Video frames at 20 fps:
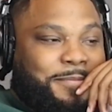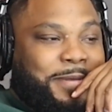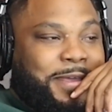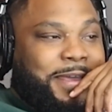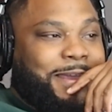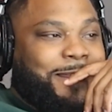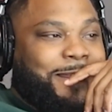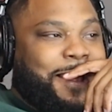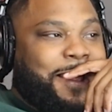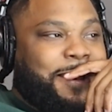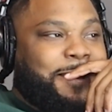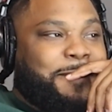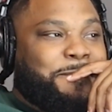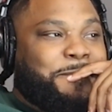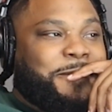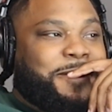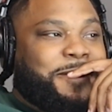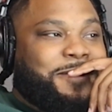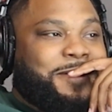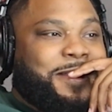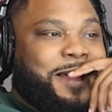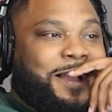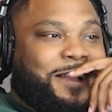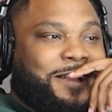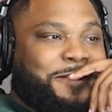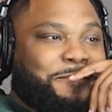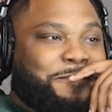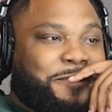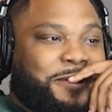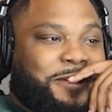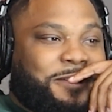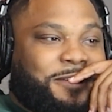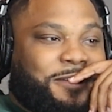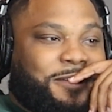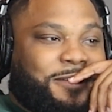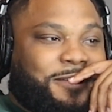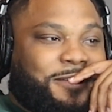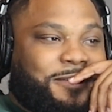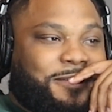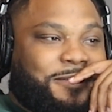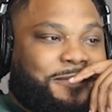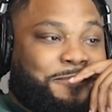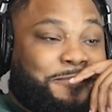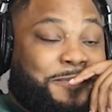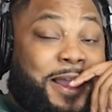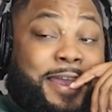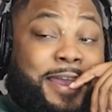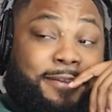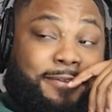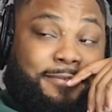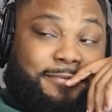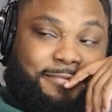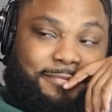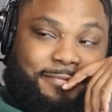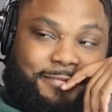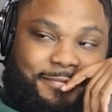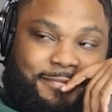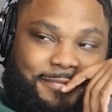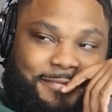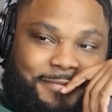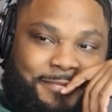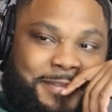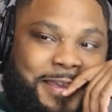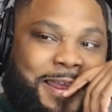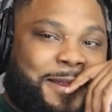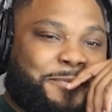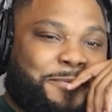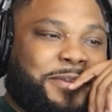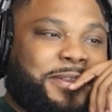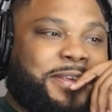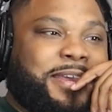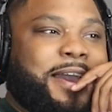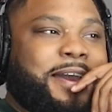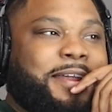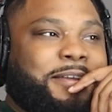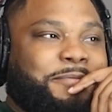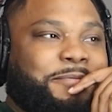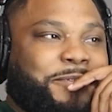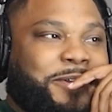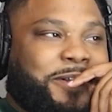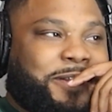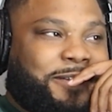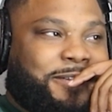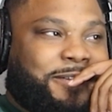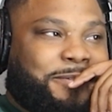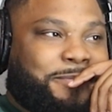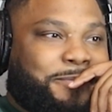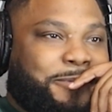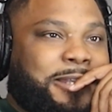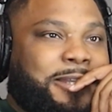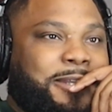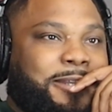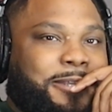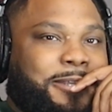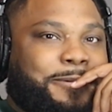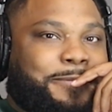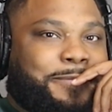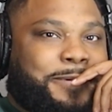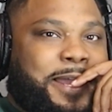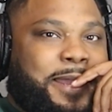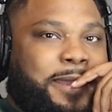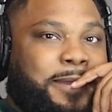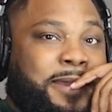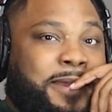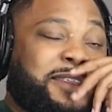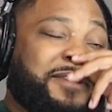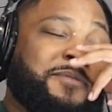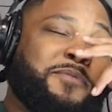man, that let me know that I could really write. That mm. I really had a fucking ability to write. And